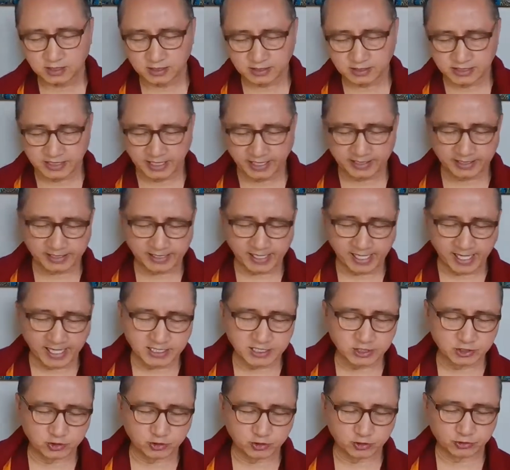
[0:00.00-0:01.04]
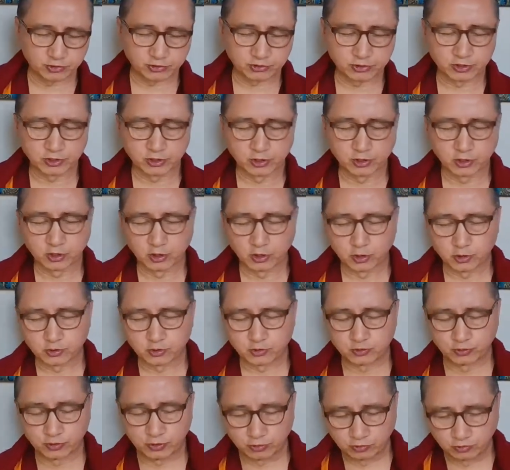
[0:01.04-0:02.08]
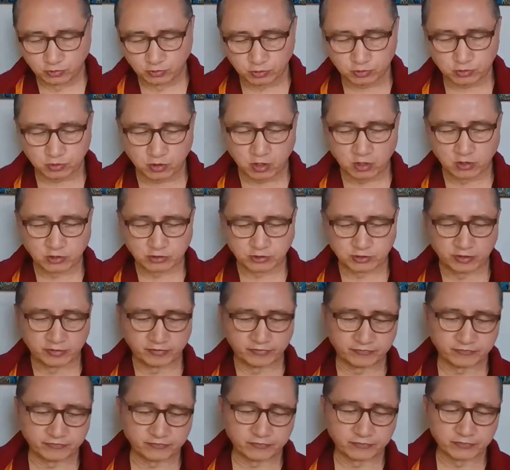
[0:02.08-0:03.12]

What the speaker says: direct antidote to the root cause of